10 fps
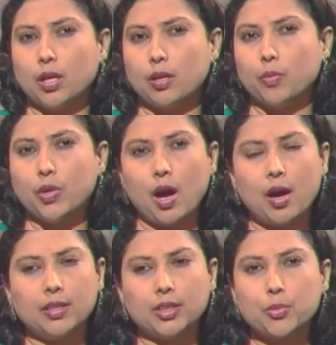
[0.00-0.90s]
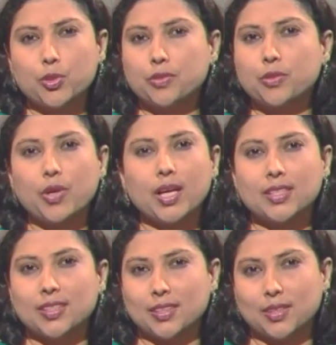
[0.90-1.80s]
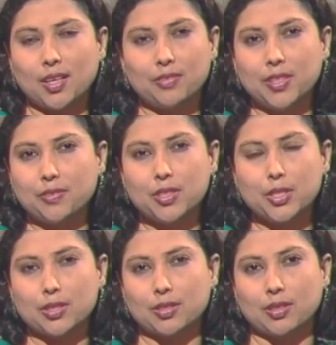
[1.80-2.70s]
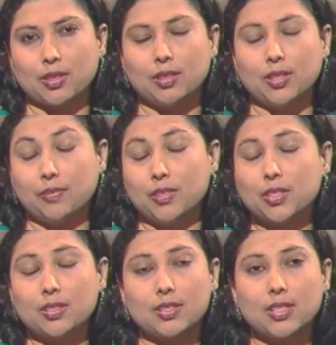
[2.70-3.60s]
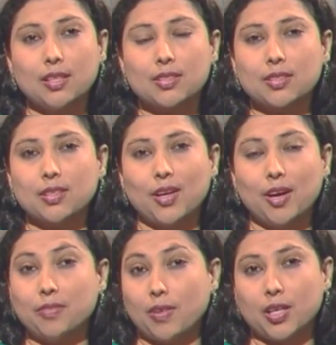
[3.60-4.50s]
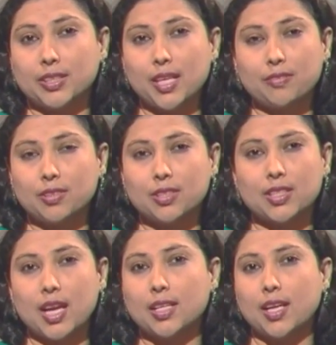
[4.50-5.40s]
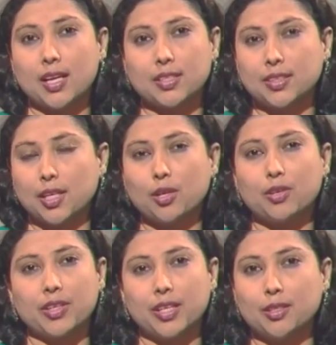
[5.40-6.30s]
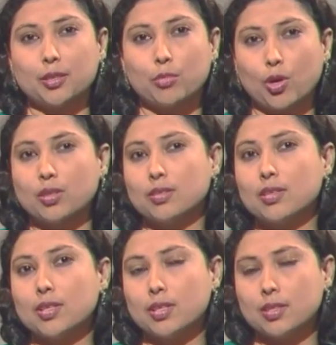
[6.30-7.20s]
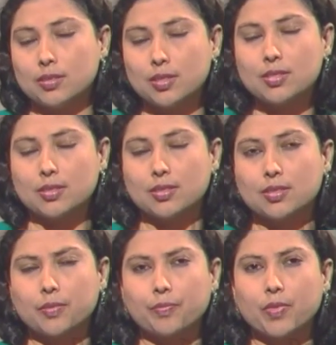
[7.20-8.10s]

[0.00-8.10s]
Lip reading: we are in some sort of crisis of definition in the sense of our self-understanding as secular Indian modern citizens.